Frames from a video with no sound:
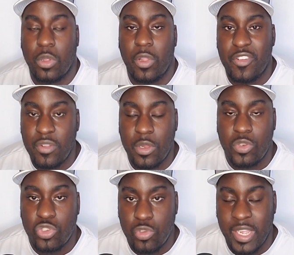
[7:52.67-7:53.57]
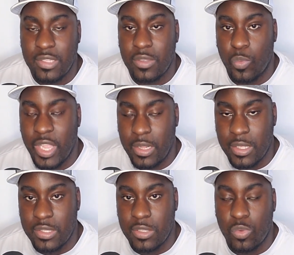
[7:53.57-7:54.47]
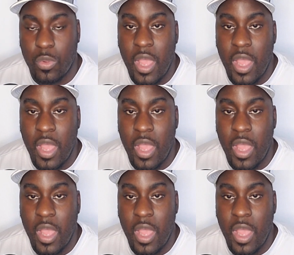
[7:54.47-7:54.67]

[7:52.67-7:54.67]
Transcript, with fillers: learn their strengths and weaknesses.